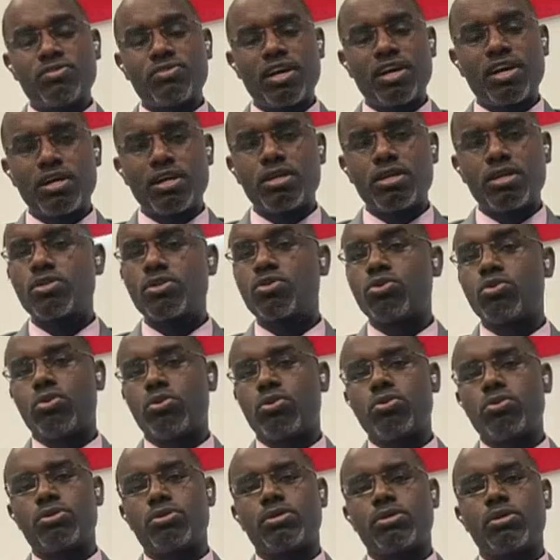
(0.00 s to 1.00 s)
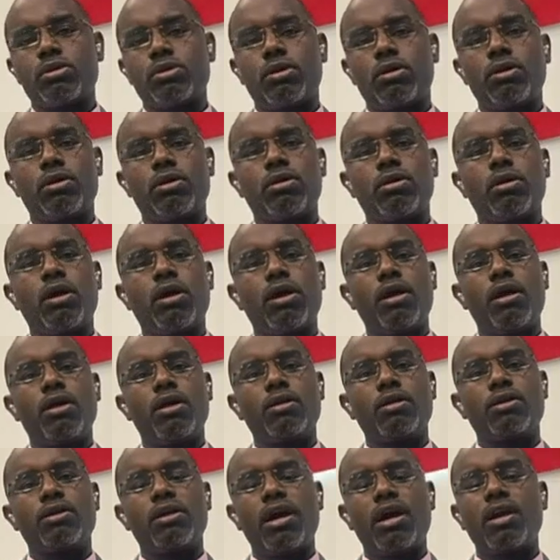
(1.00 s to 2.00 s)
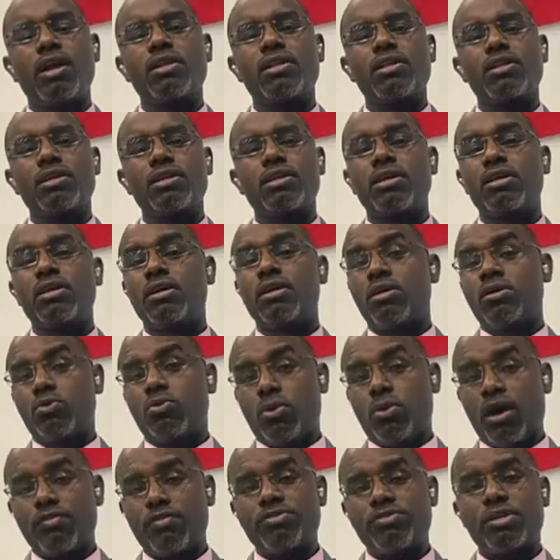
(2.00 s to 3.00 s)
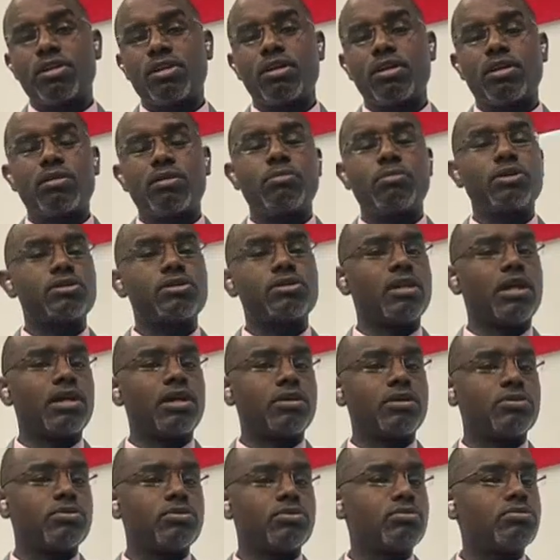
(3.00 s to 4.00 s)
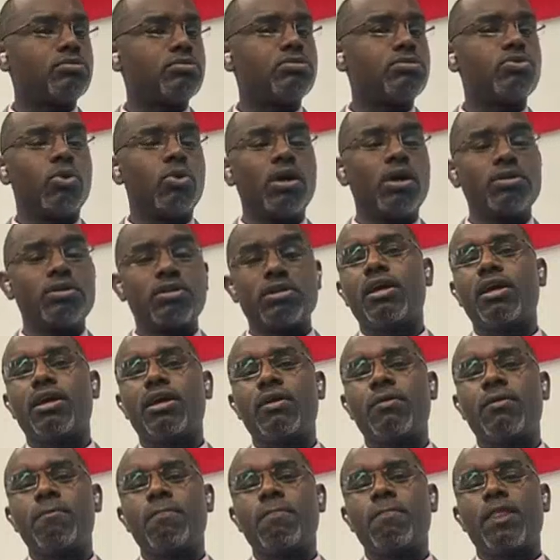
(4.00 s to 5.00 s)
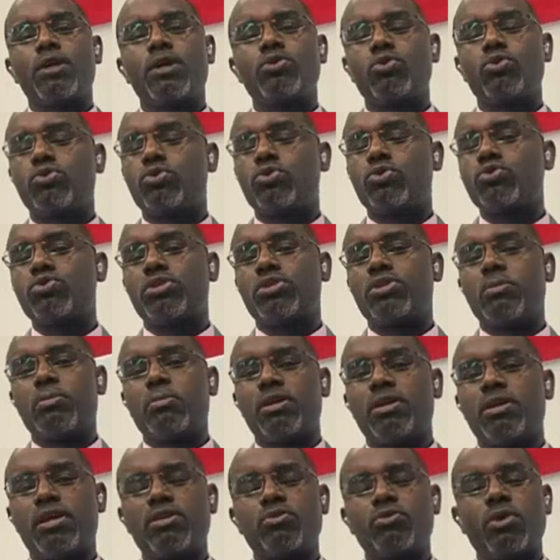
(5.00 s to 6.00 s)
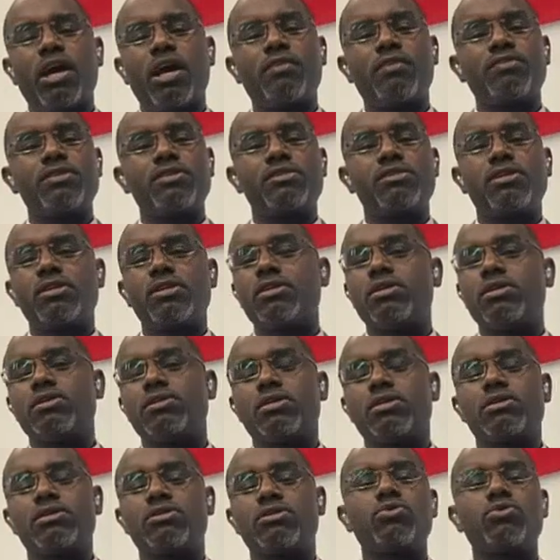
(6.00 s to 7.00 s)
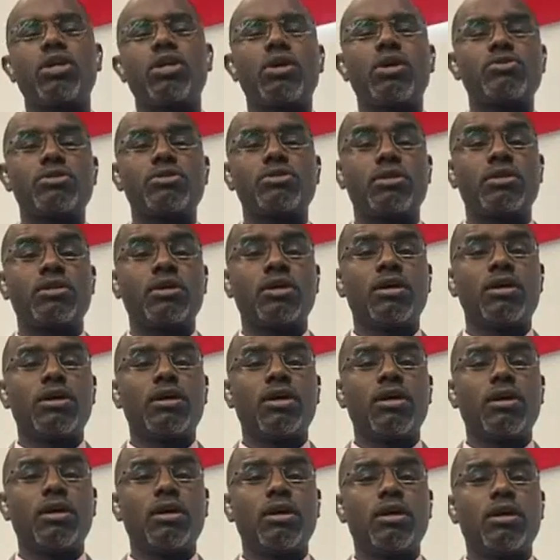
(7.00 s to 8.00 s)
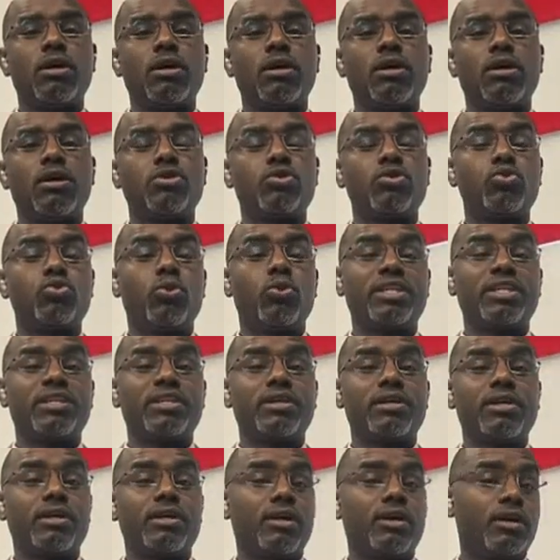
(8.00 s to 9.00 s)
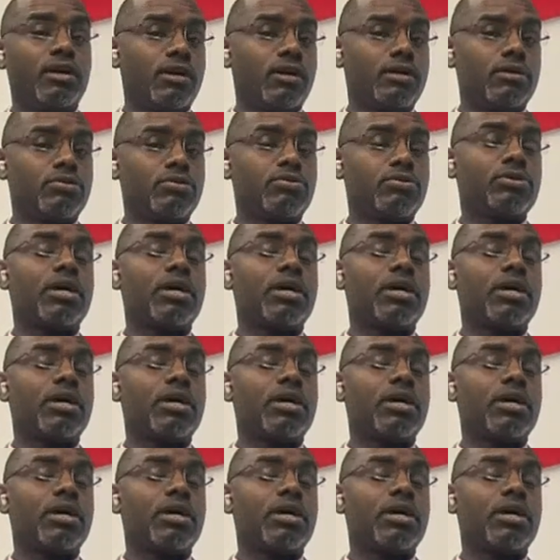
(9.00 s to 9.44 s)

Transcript: why it's very easy to lose. And currently, we have seen the numbers like back again to those numbers that we haven't seen since 2020,